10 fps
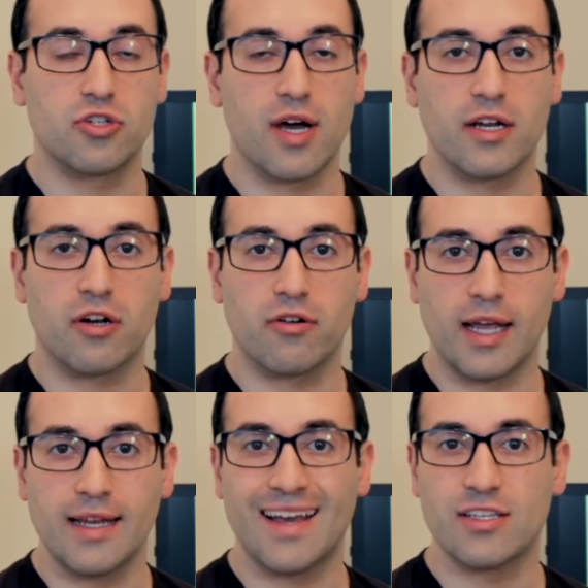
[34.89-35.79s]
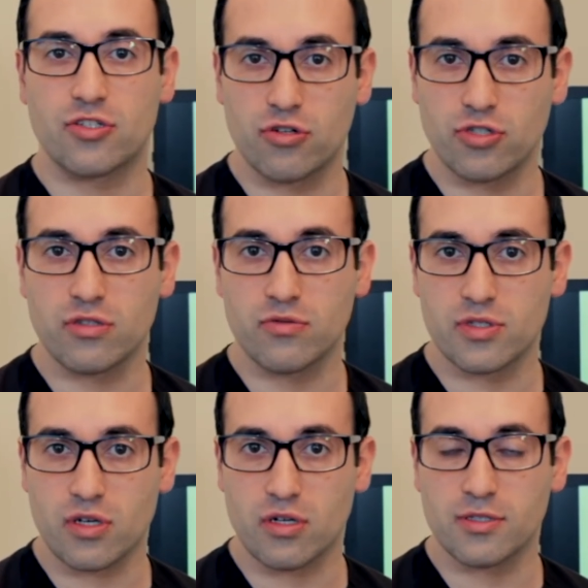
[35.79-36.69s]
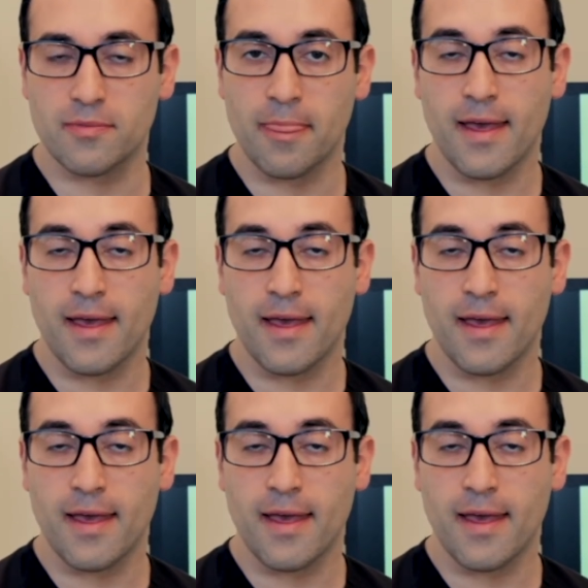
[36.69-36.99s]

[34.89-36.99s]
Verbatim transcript: try to create a surgical result